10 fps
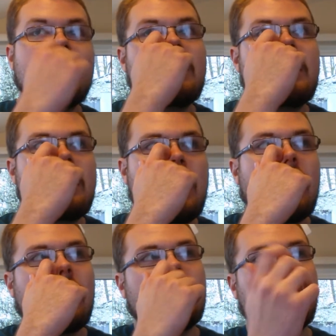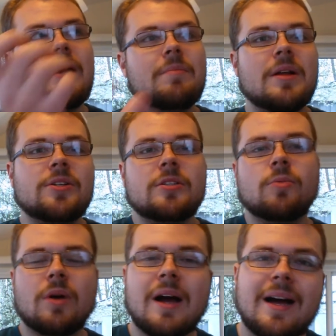Yeah, I mentioned the
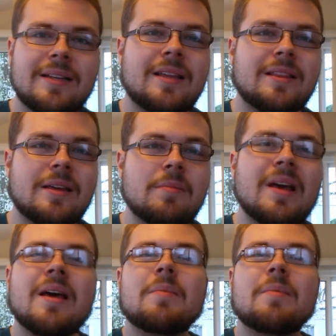Wakanda theme,